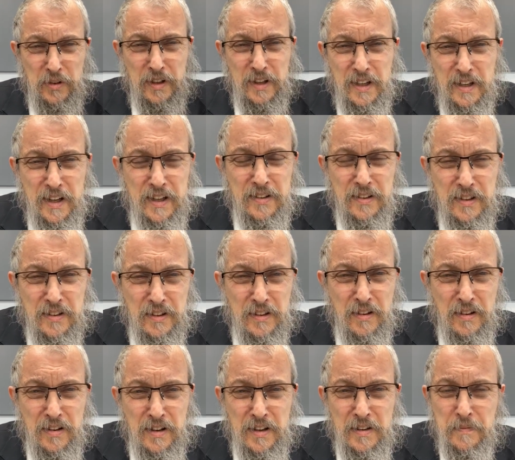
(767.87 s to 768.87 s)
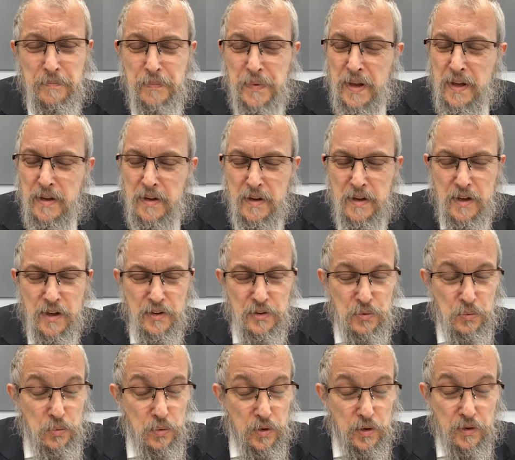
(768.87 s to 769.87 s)
and connecting to God, is
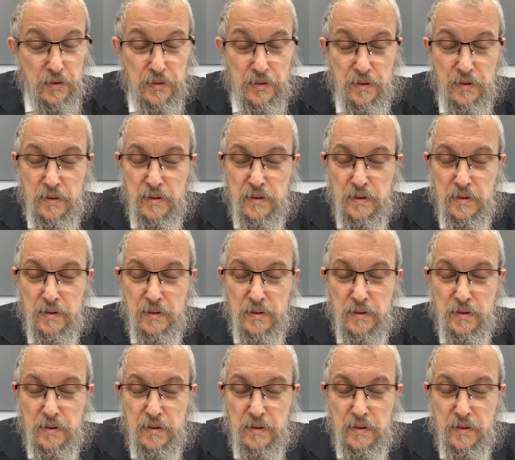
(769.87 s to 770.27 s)
worth